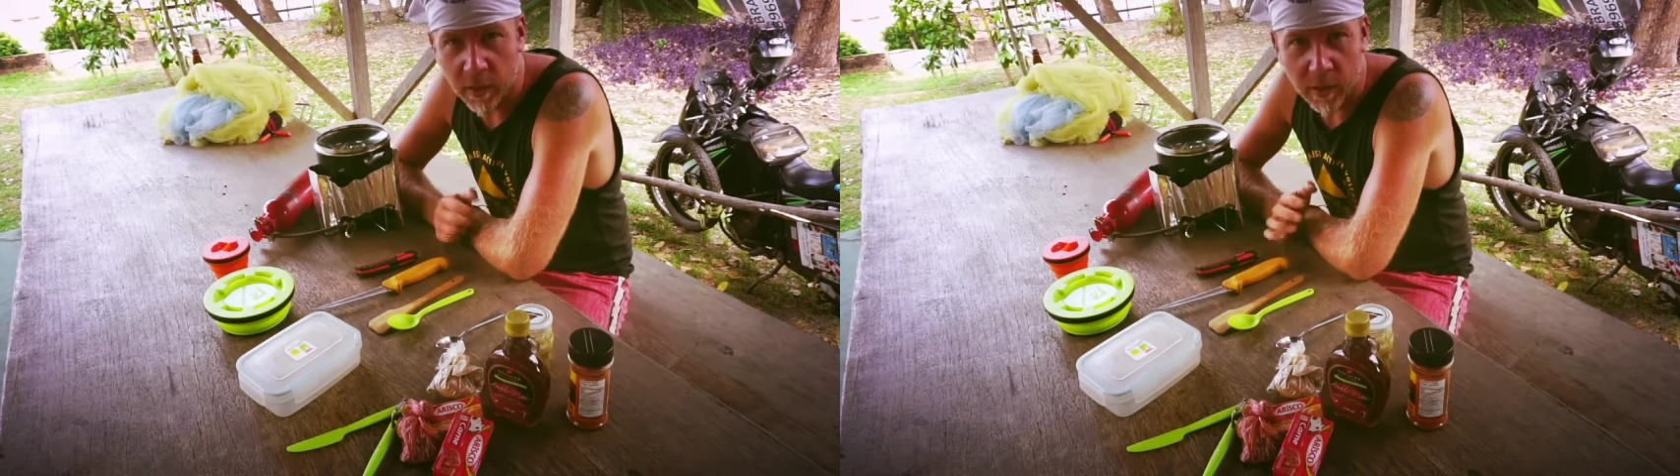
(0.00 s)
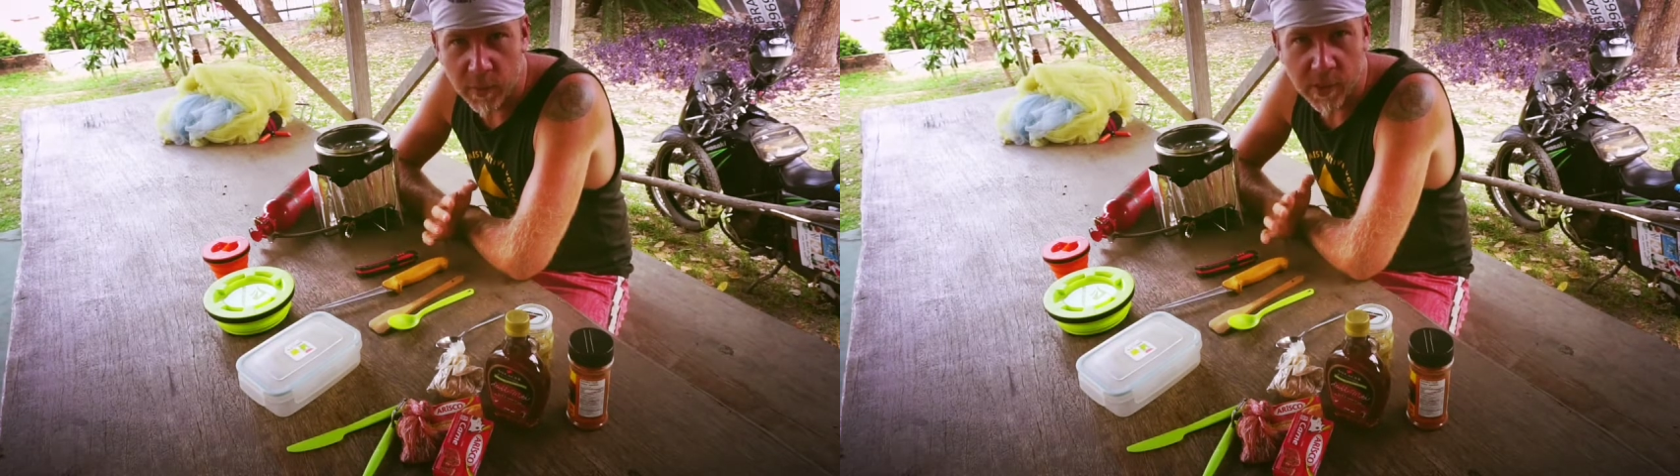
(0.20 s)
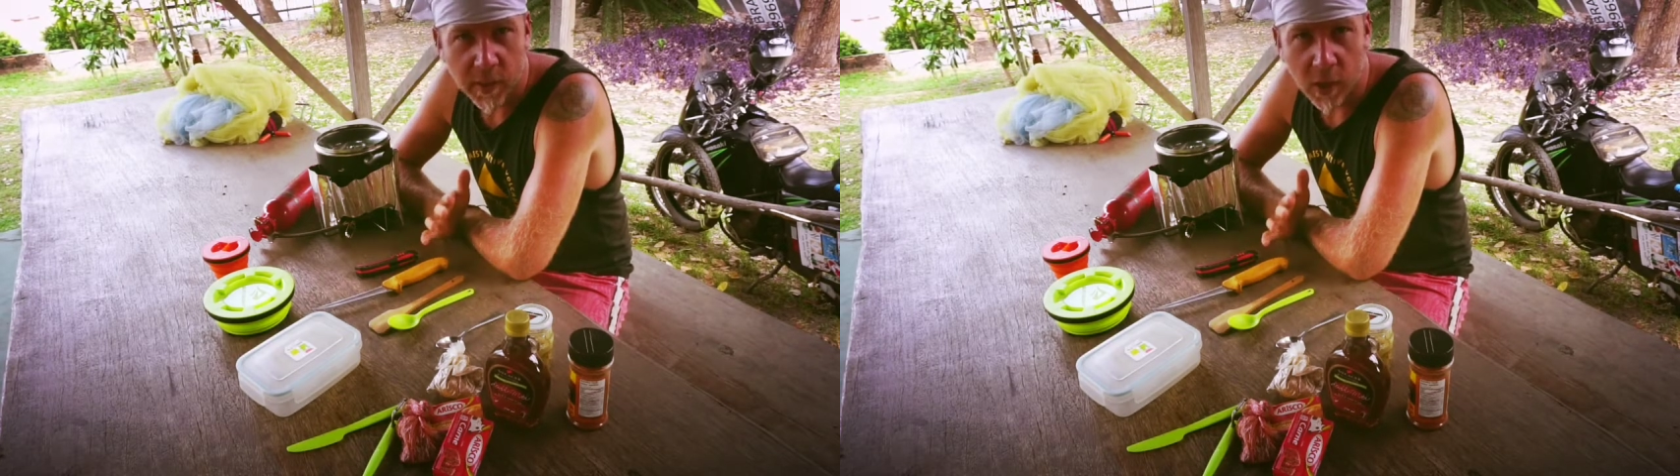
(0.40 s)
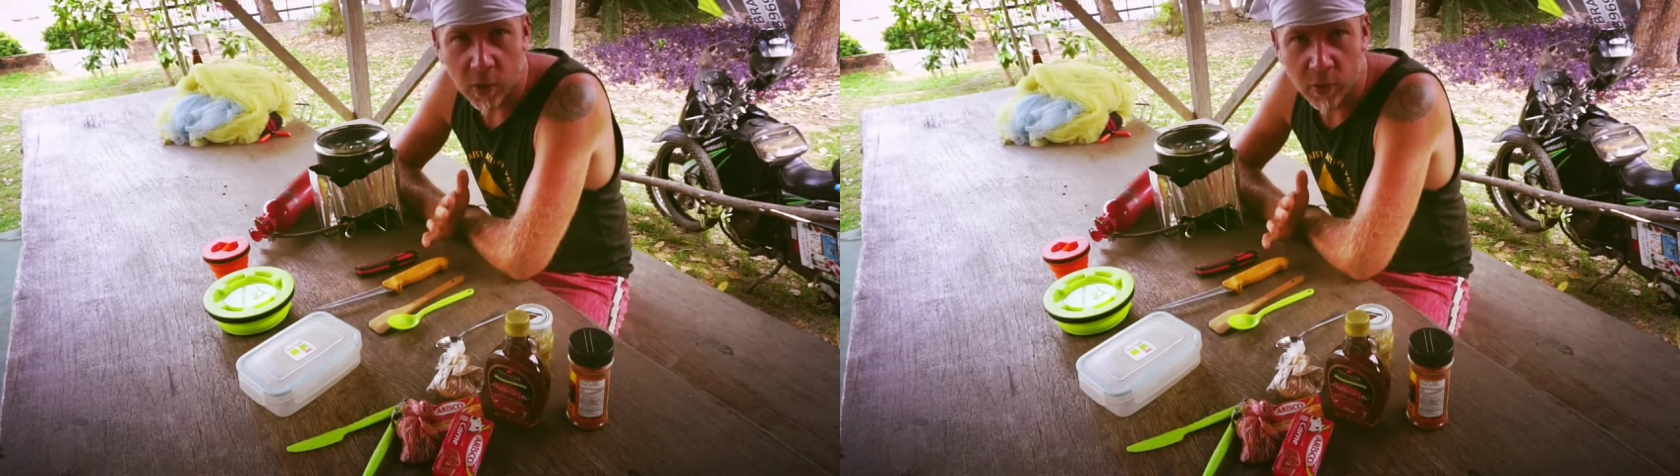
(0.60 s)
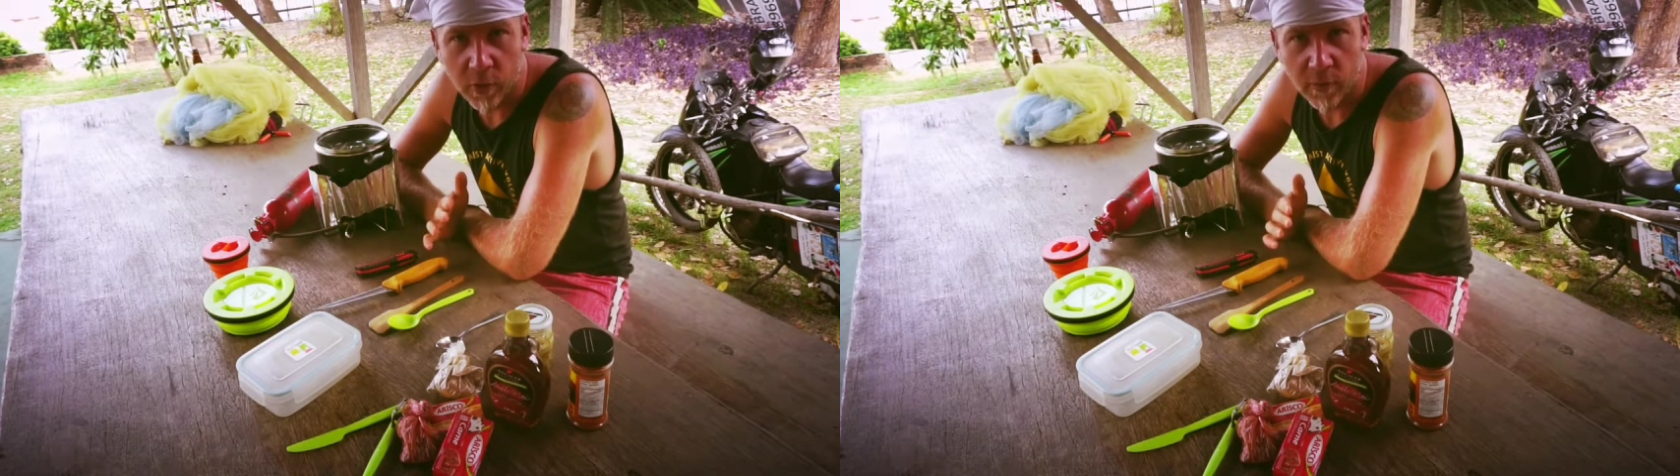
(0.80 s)
I think it means like
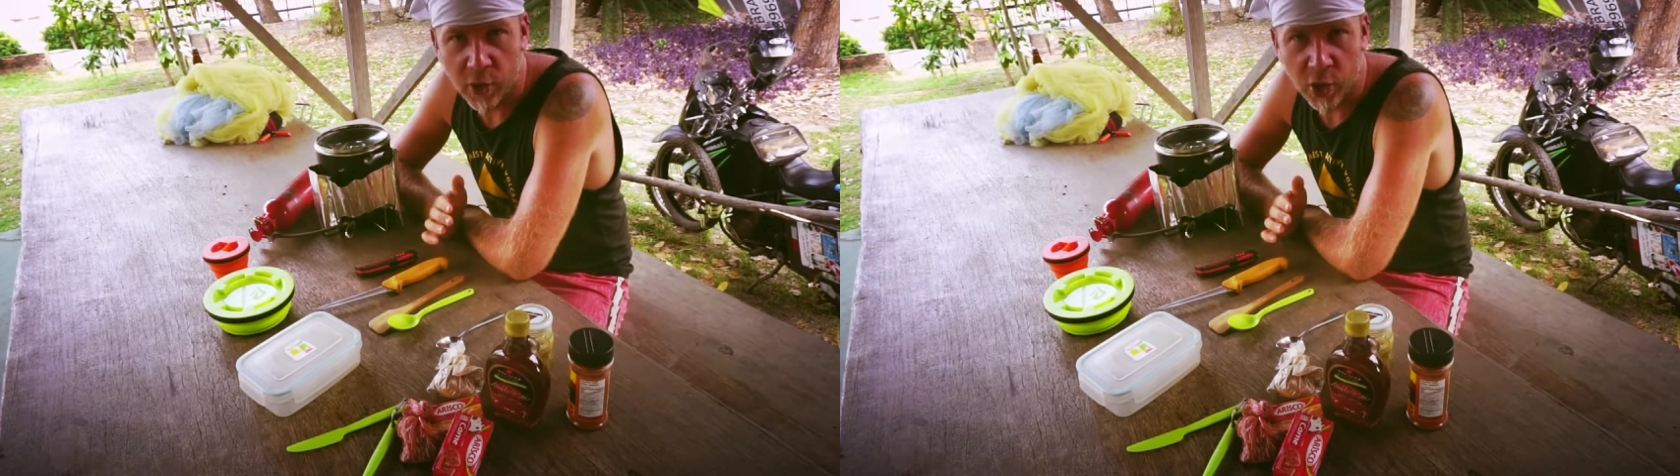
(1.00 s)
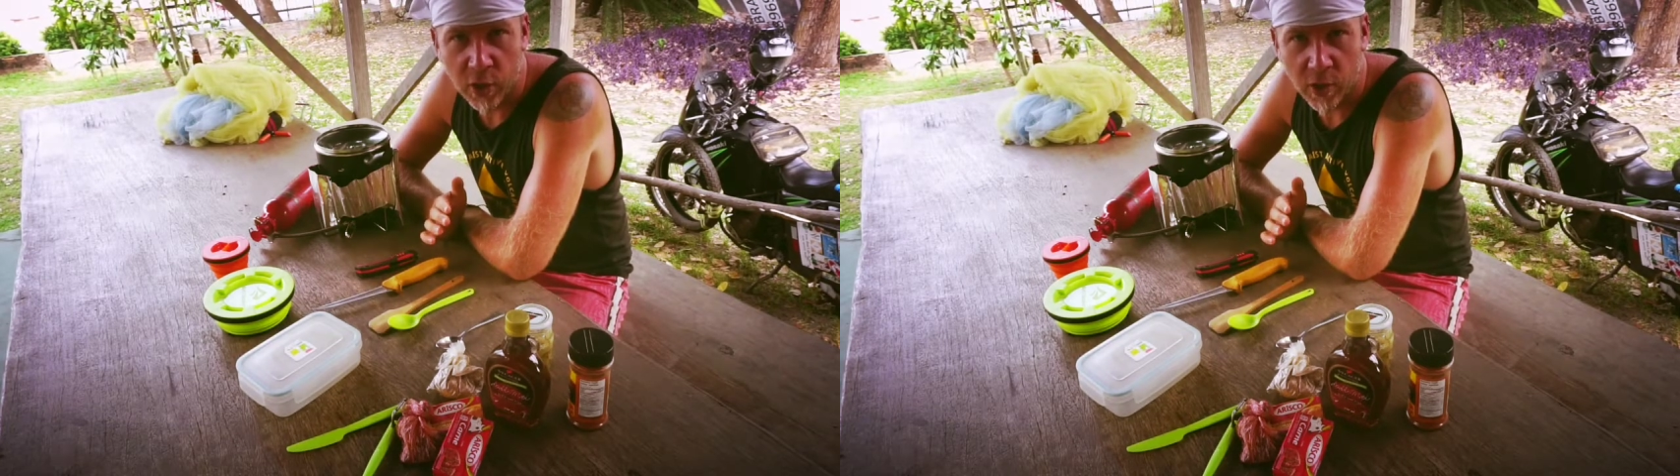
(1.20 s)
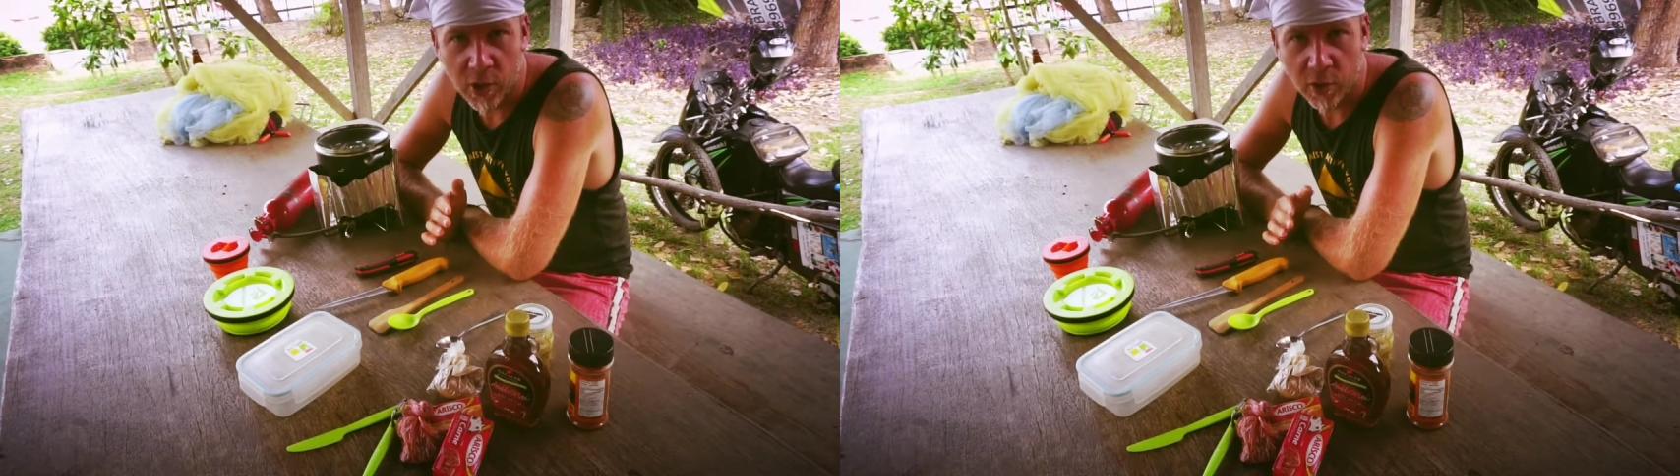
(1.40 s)
altar of the church,